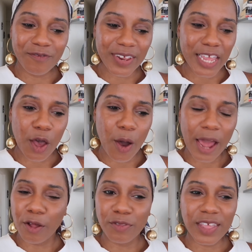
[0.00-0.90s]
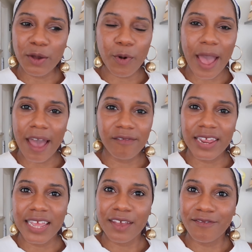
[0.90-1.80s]
video, I don't think we'll have
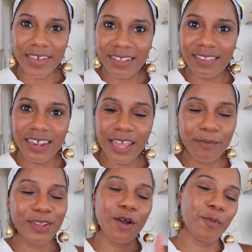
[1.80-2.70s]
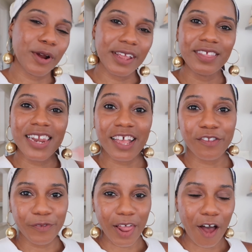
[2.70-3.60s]
any events in it, but don't worry, the
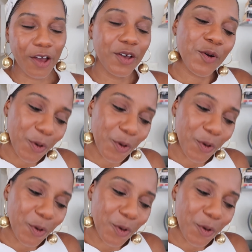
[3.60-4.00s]
next vlog